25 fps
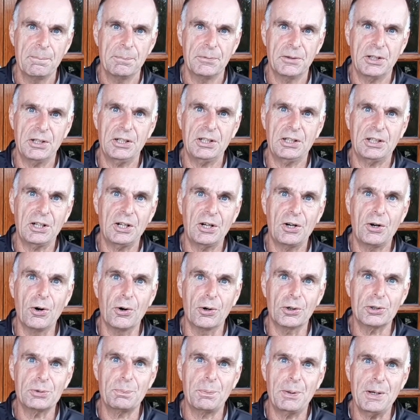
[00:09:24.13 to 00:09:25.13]
that it can
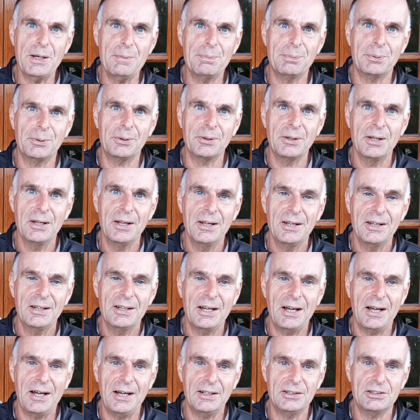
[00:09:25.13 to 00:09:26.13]
cause people
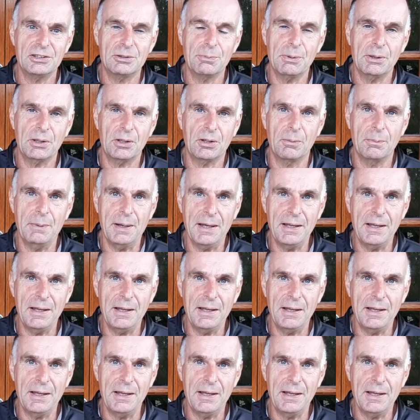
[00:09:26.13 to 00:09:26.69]
to become